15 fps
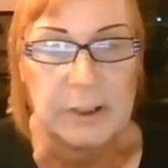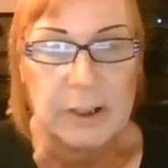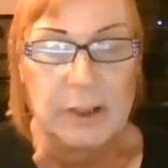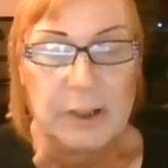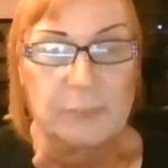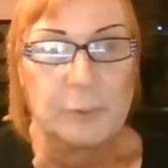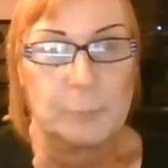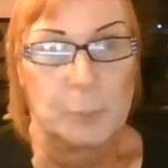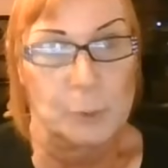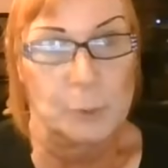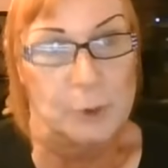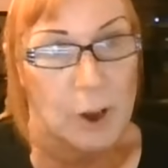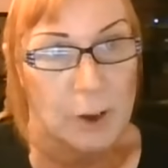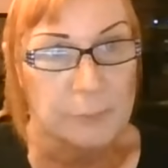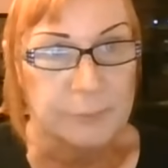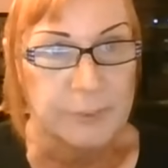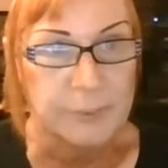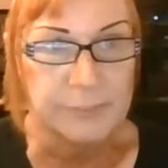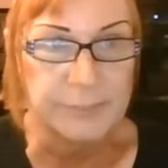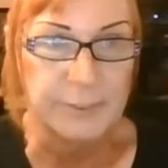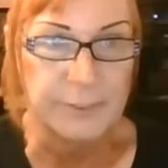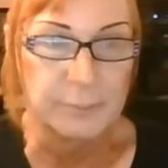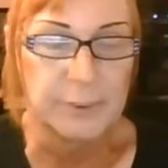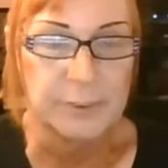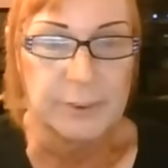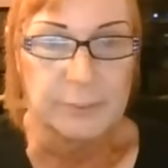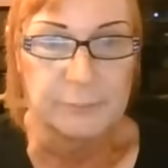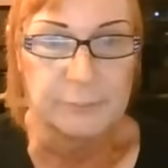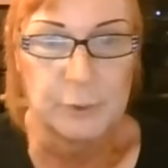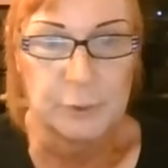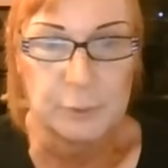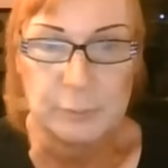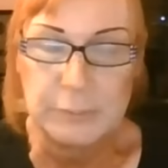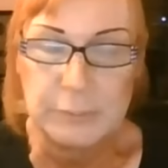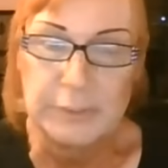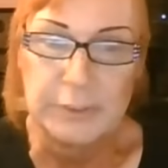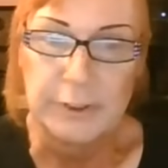I feel more confident that way, and I feel